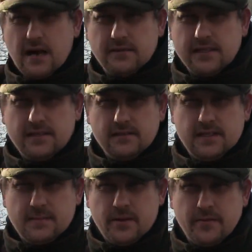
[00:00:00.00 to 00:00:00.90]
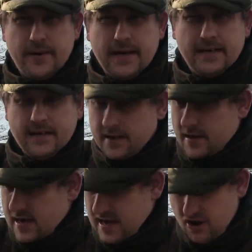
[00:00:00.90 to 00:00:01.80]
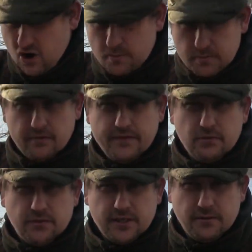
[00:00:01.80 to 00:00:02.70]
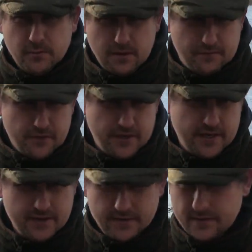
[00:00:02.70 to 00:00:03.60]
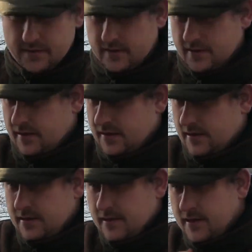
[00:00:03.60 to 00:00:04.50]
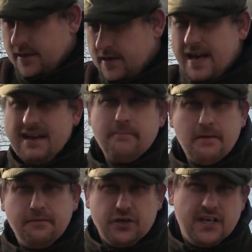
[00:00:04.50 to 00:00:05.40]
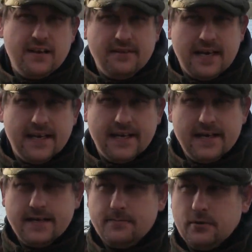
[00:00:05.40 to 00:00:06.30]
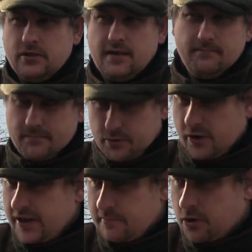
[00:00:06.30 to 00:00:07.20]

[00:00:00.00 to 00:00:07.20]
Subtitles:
out in it. At least I'm on the bank. I got a couple of reviews to do as well for you. I have been fishing every now and again, but I haven't done any